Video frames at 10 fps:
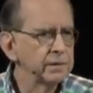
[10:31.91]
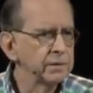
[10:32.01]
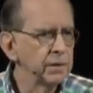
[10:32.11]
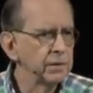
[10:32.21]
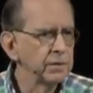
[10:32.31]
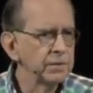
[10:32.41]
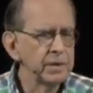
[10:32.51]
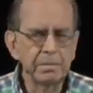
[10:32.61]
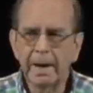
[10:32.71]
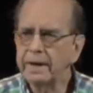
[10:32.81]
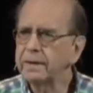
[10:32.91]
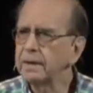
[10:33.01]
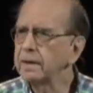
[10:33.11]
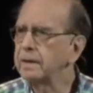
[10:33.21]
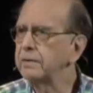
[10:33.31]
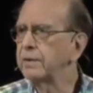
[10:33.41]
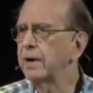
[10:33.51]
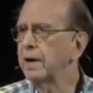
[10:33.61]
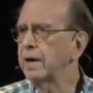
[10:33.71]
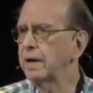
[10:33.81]
So the macula in your
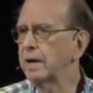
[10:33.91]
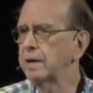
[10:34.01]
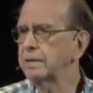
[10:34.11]
eye